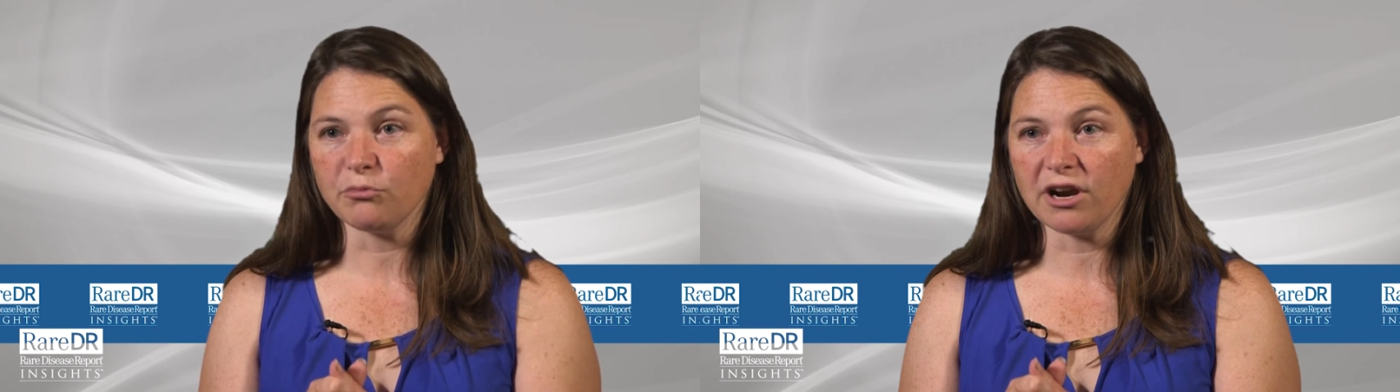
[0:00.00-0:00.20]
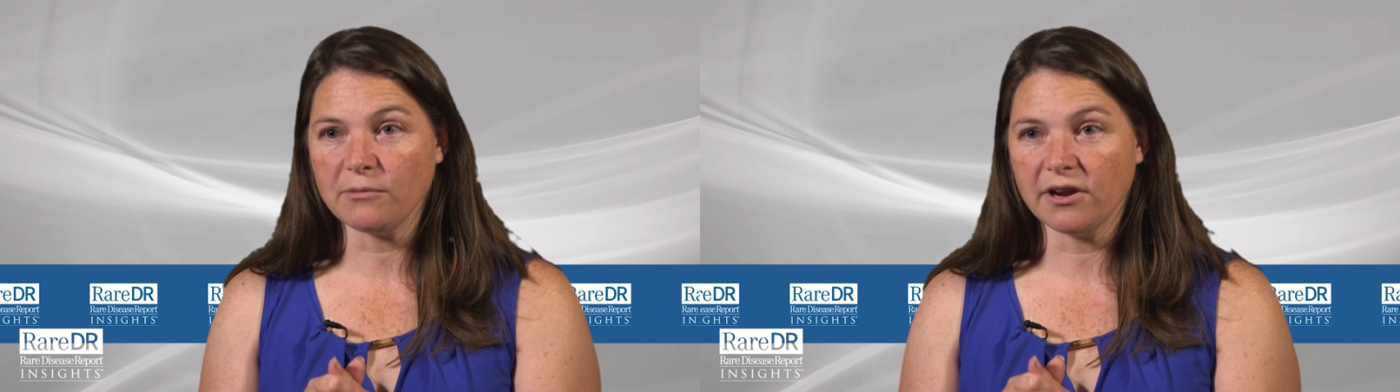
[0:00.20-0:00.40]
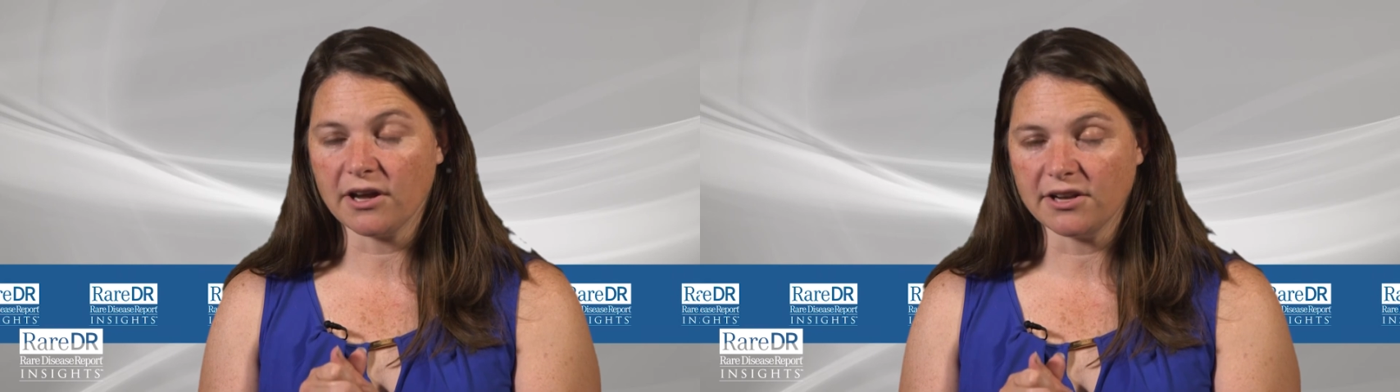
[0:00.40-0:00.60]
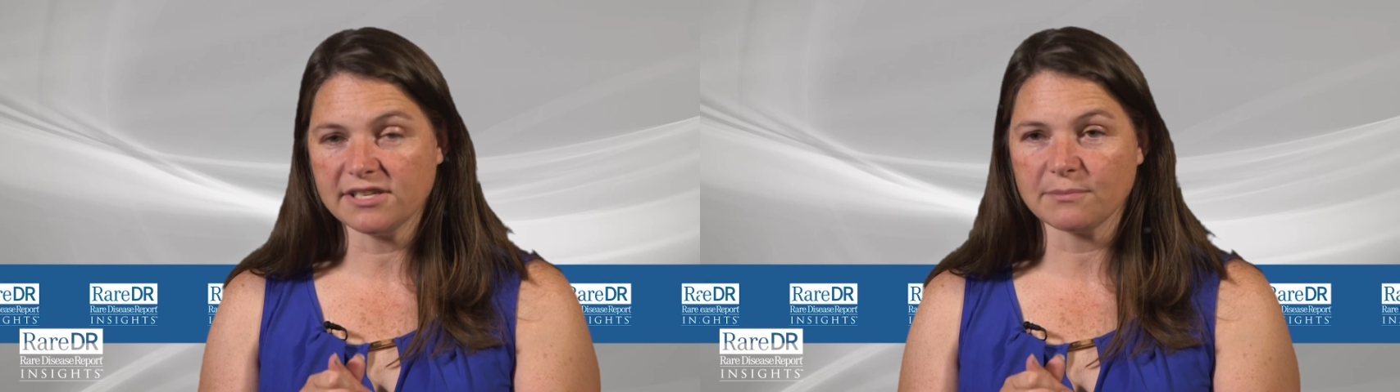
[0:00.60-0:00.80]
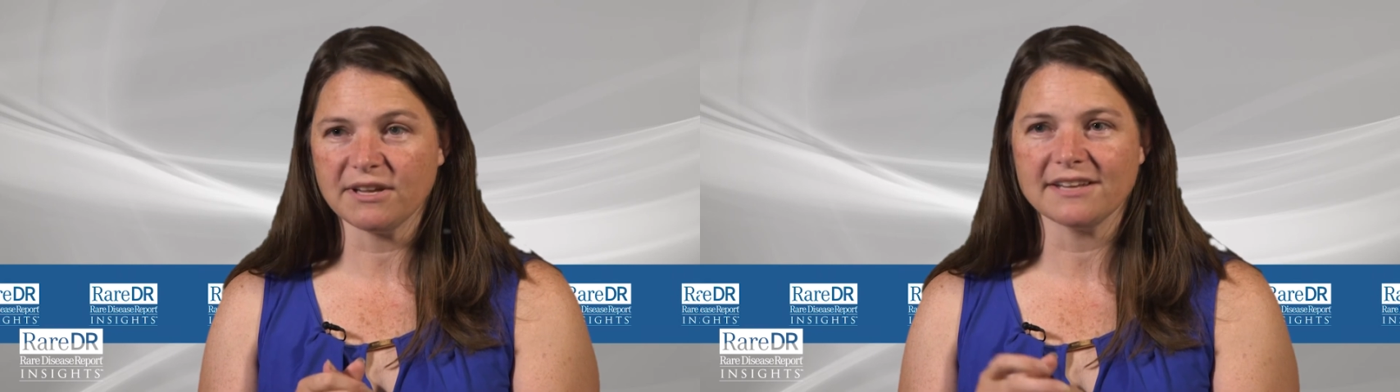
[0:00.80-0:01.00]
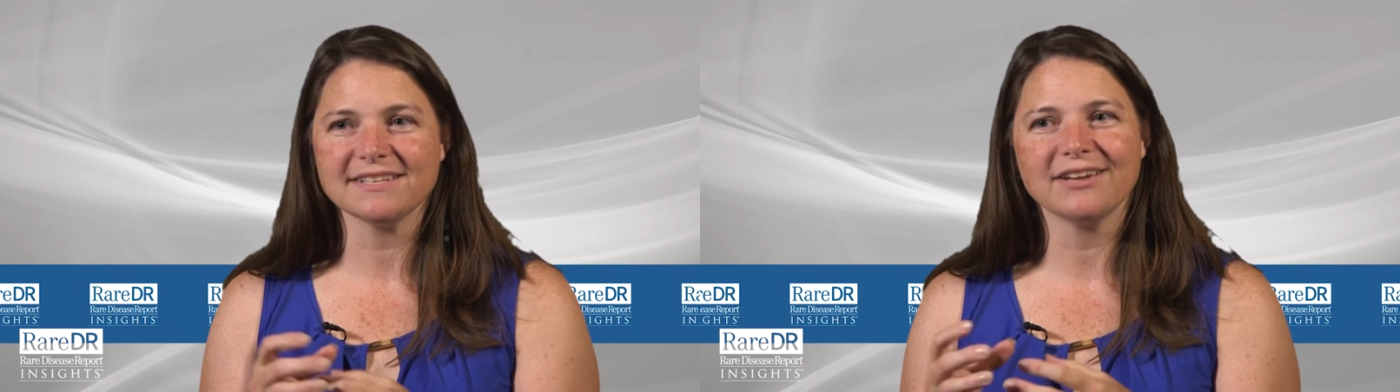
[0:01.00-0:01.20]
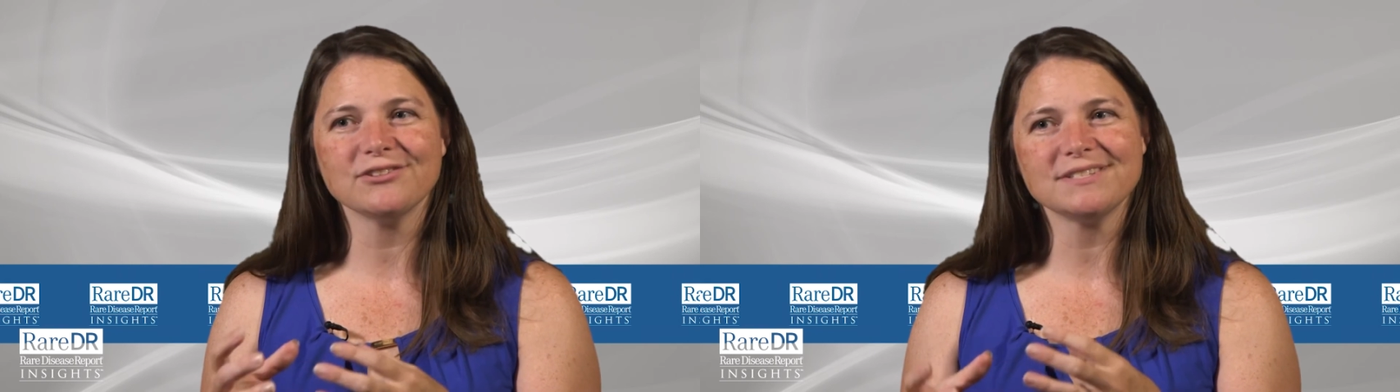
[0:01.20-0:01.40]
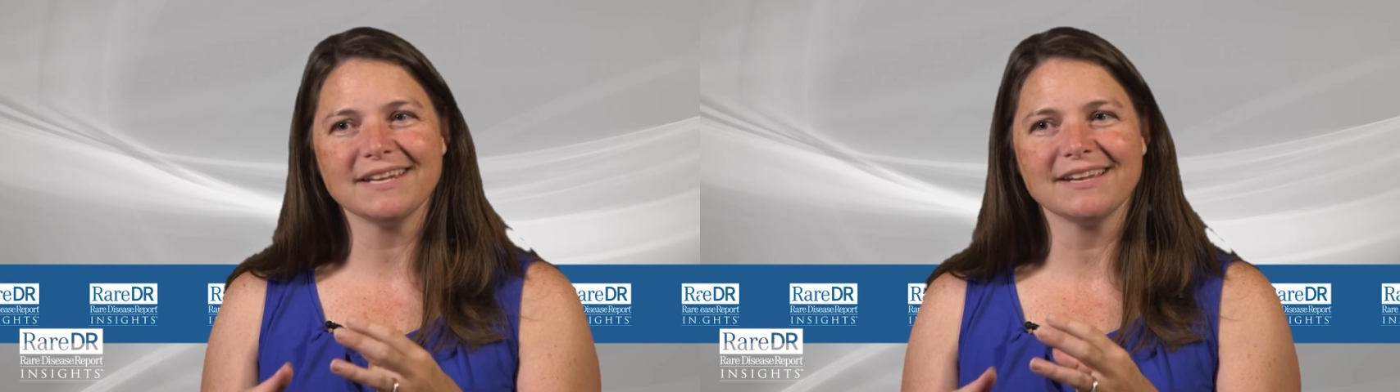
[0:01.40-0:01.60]
primary contact because they
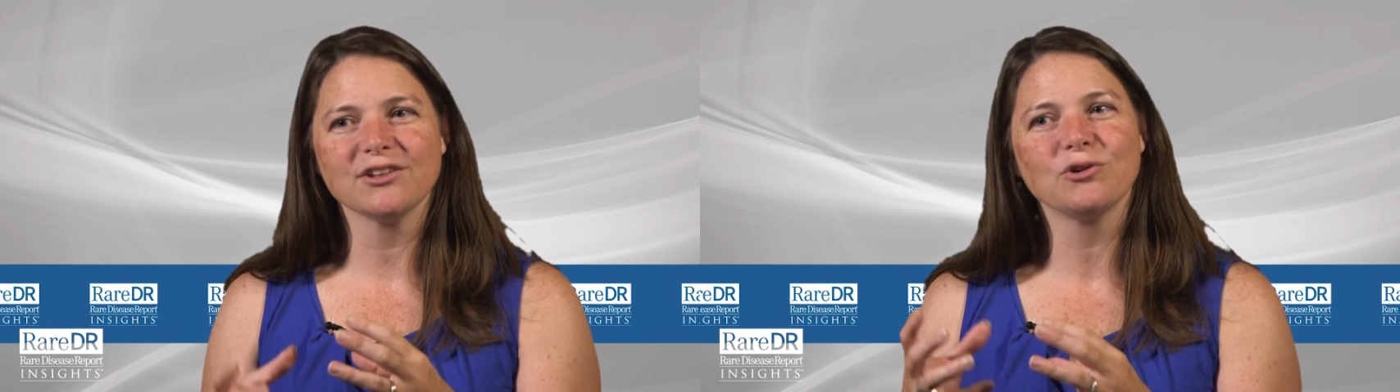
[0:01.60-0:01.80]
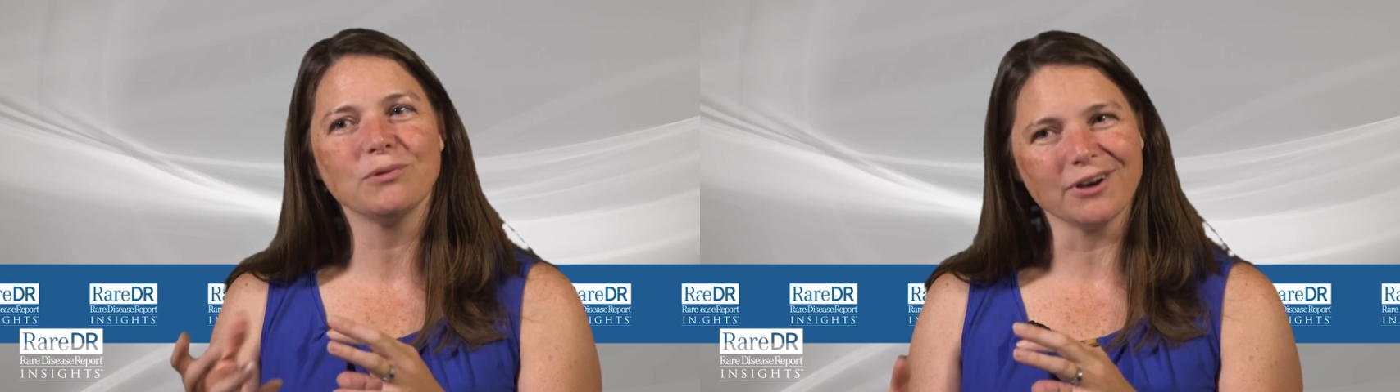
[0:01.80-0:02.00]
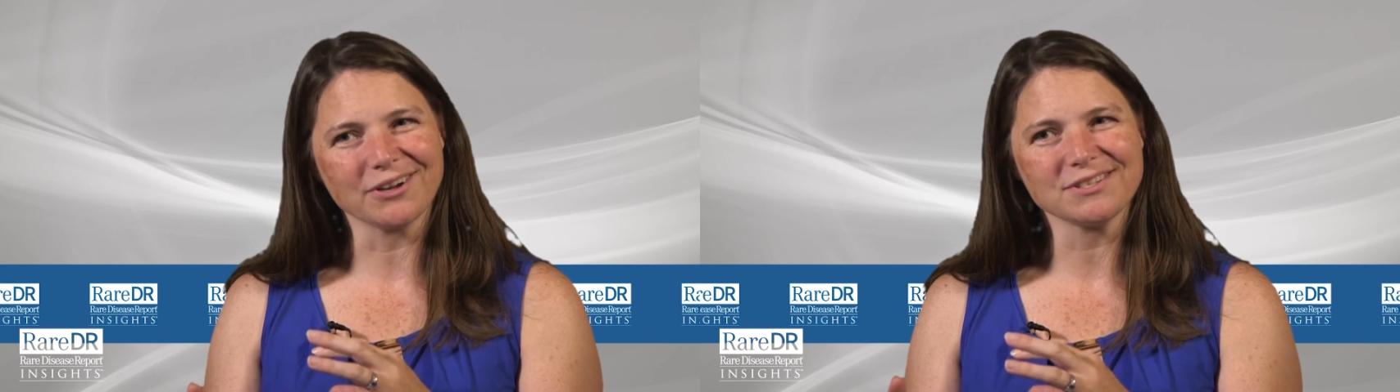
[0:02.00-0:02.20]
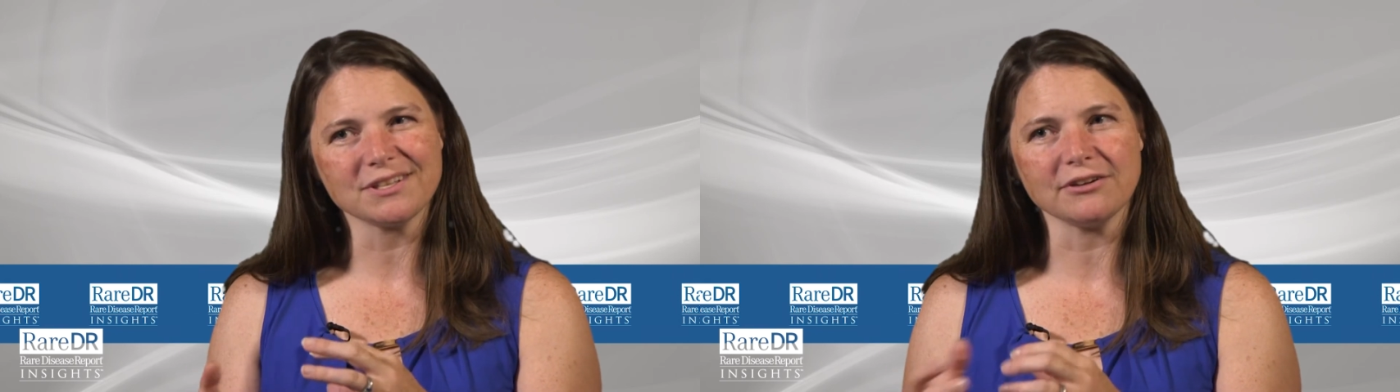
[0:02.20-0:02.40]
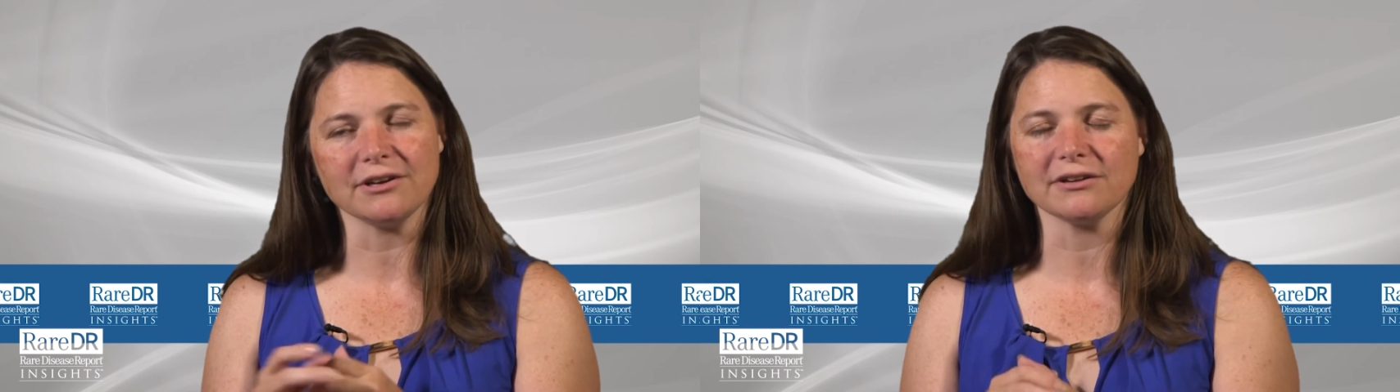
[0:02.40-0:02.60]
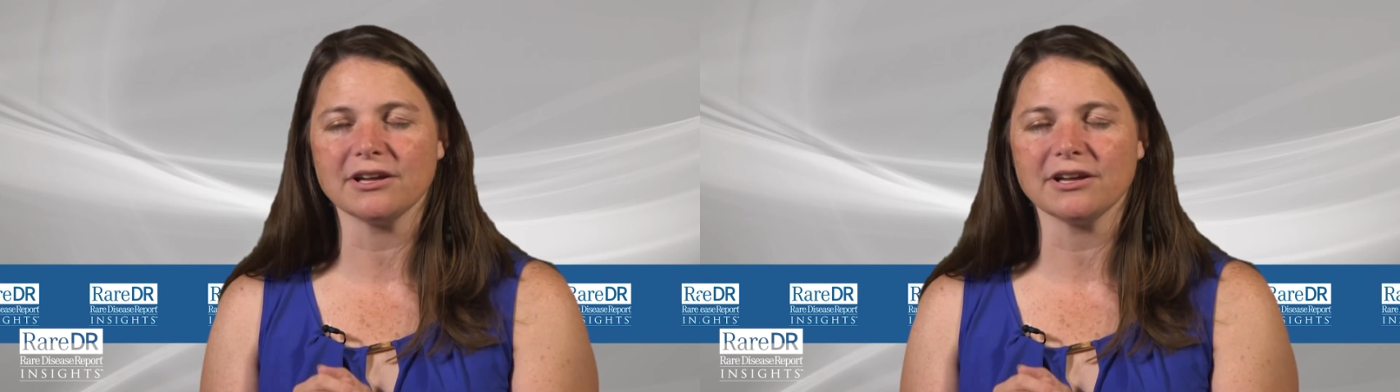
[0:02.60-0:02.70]
understand the quirks that are,